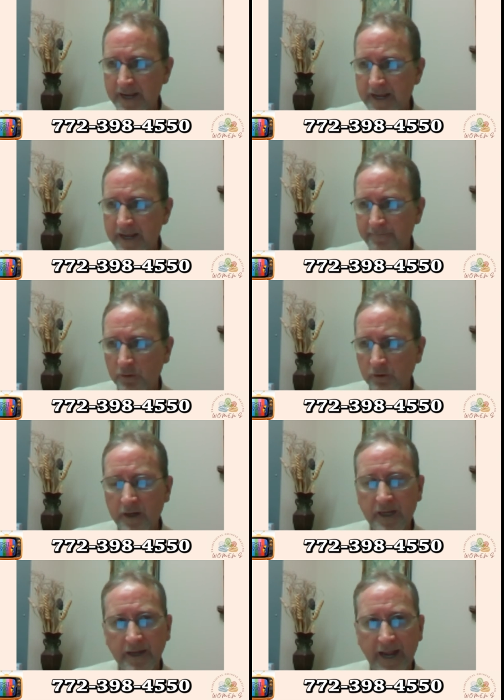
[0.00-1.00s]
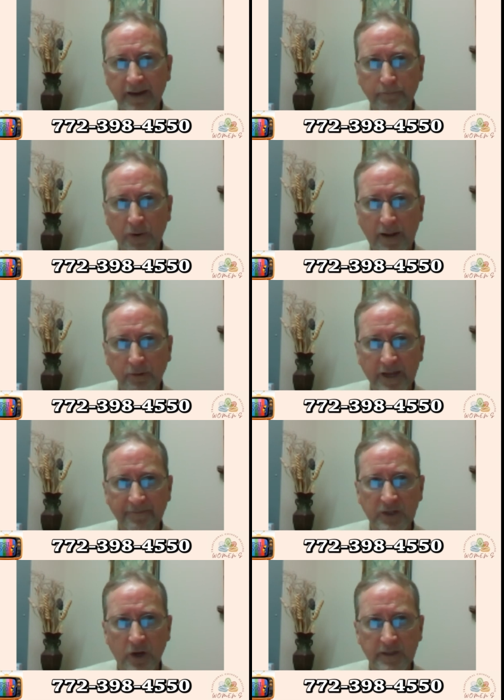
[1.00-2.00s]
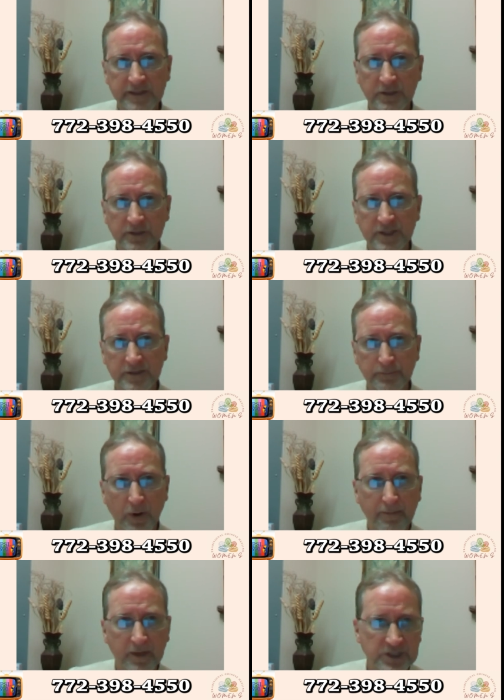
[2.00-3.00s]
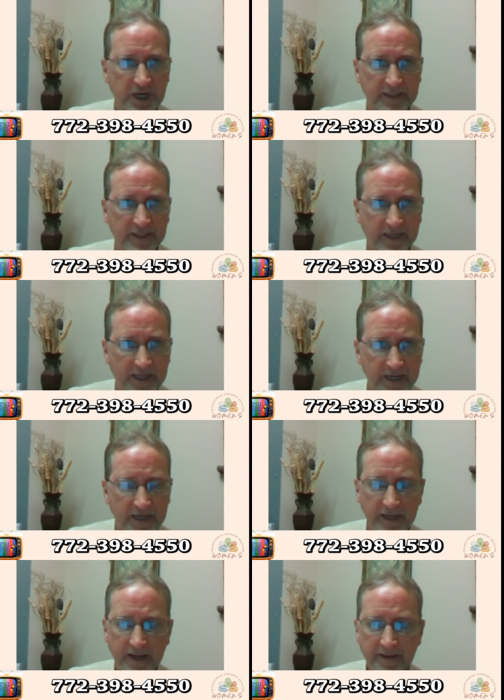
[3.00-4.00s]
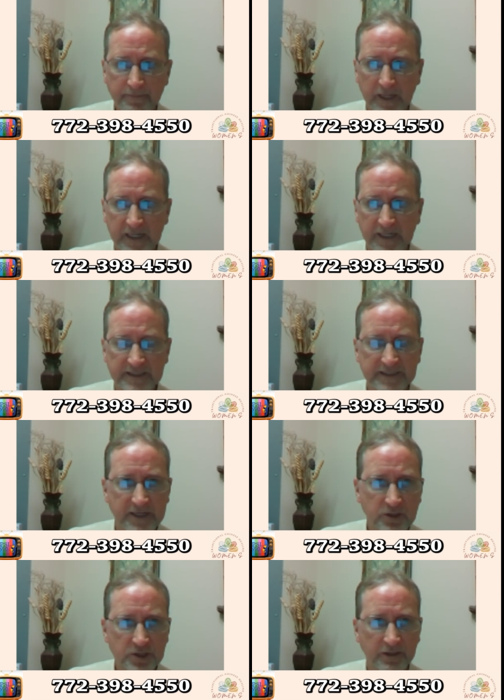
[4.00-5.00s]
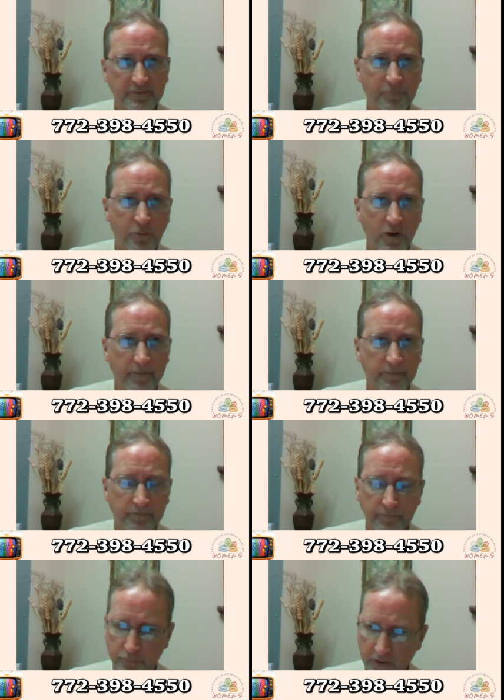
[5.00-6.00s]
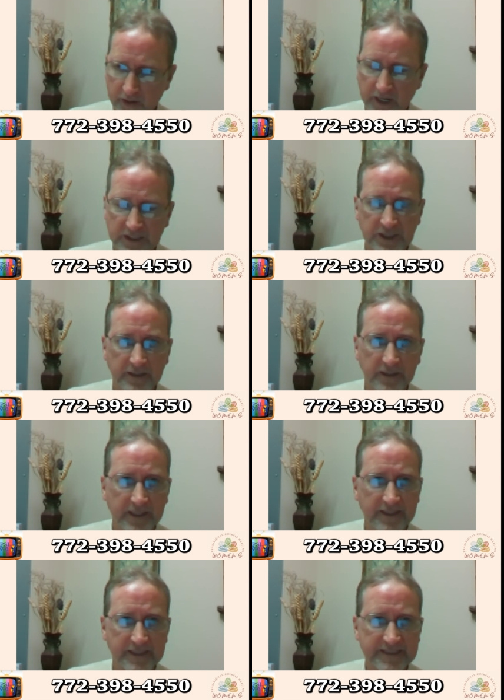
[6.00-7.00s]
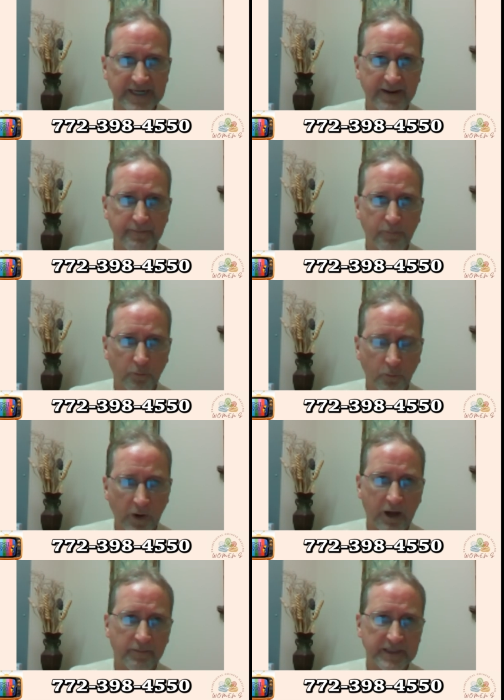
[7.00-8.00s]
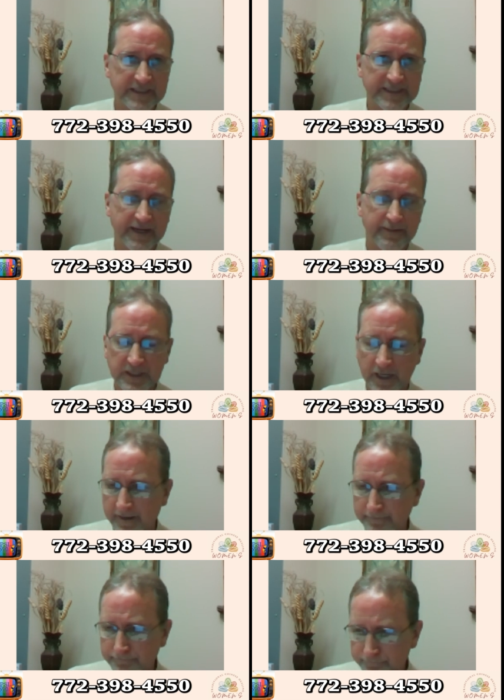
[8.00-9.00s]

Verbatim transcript: if you're looking at probably having gallstones, you should probably check the kidney because they usually form pretty much in, in the same realm in the same time